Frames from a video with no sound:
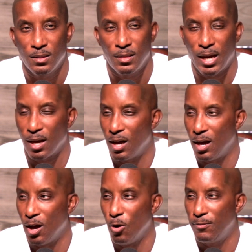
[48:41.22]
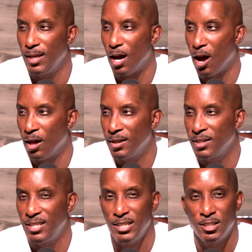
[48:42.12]
Like, hopefully, all of the
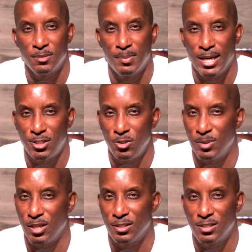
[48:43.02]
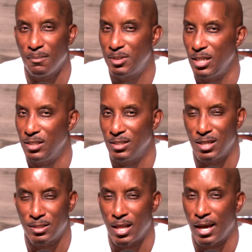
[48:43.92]
teachings bless you, but there are some teachings
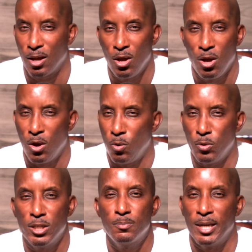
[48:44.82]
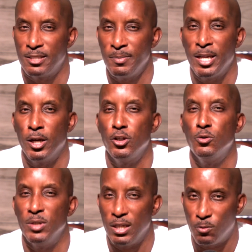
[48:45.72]
that's like, oh, this blessed me in a
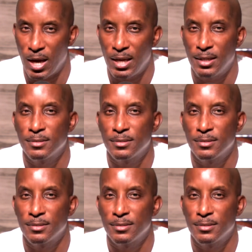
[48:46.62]
unique way.